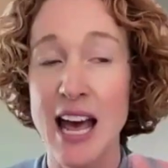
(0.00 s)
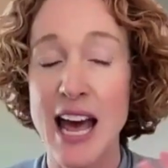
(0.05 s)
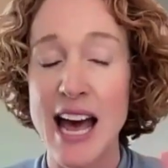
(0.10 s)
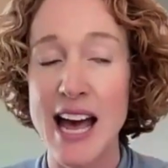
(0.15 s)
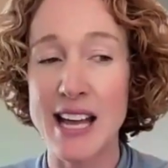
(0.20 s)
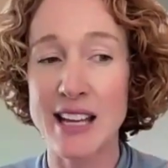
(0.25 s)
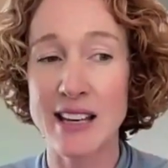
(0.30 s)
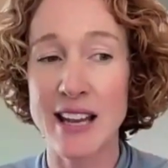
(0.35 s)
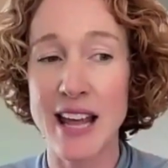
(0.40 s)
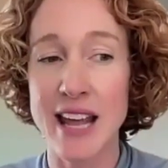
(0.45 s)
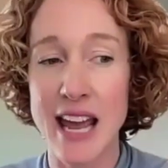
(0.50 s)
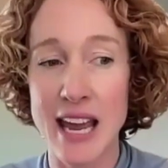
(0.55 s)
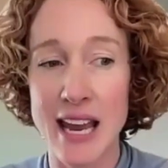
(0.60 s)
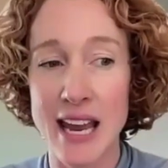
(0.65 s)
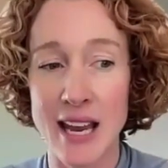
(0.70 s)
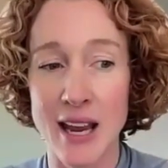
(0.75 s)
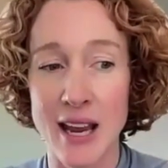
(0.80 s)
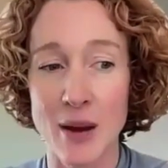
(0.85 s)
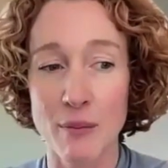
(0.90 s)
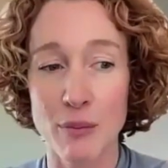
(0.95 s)
and
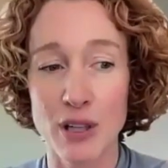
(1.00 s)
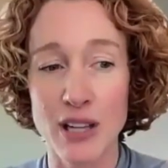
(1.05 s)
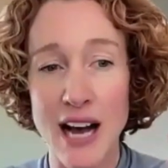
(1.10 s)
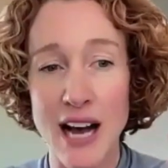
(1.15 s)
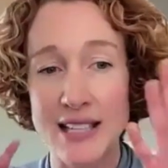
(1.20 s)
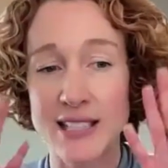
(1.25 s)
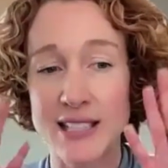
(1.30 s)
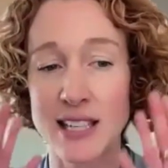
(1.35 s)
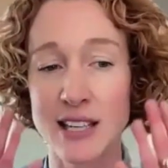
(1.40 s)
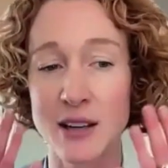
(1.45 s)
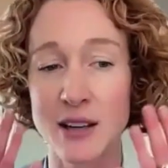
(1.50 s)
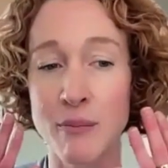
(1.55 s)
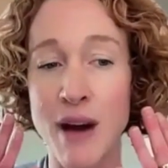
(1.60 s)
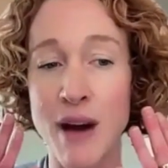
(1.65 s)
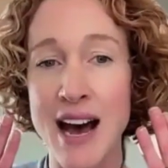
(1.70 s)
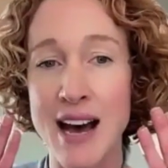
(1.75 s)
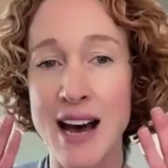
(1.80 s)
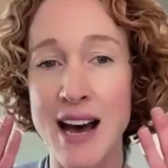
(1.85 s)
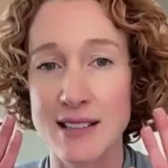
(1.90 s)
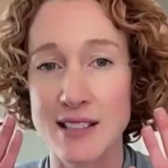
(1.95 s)
a plastic
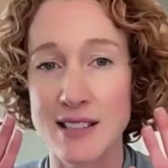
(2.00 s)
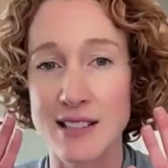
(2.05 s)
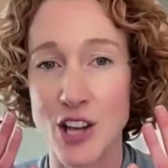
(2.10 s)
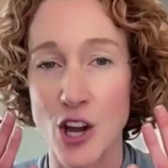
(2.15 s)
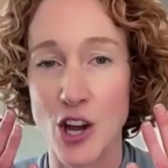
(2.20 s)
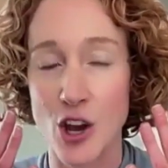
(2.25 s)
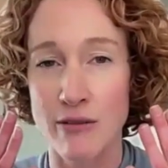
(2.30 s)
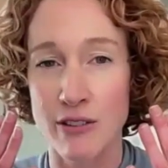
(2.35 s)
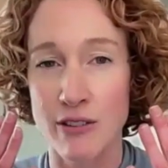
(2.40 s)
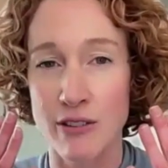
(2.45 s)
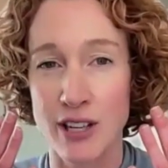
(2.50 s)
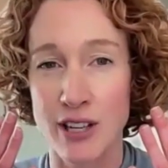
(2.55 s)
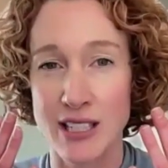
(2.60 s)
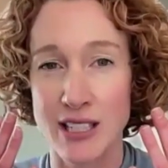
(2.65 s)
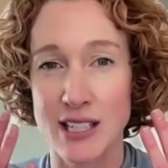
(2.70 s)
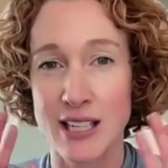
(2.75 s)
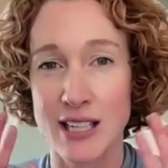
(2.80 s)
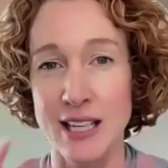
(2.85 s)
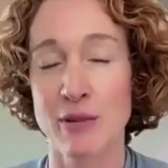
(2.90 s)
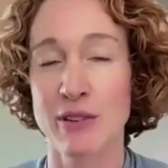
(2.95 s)
mask over it
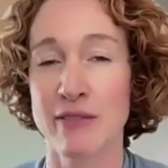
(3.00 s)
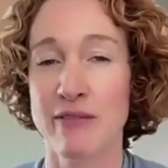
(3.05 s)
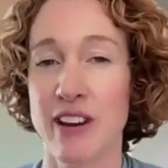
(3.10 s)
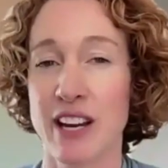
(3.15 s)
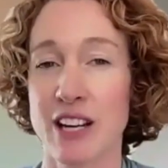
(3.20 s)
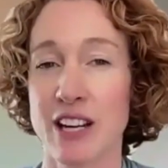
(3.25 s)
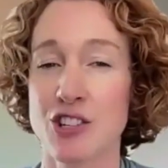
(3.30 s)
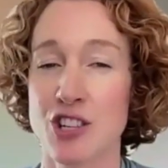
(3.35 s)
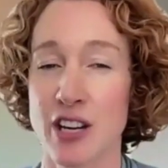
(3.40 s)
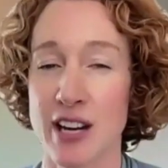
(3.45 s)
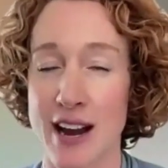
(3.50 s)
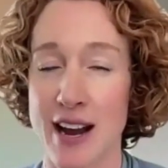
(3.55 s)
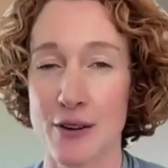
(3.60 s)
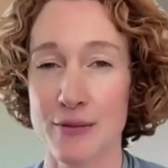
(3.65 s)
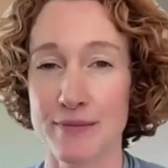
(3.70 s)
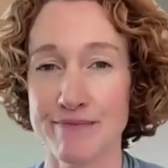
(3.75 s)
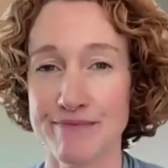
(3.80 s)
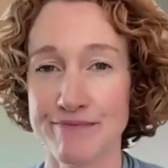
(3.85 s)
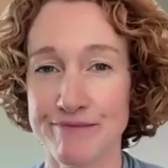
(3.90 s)
to keep infection out.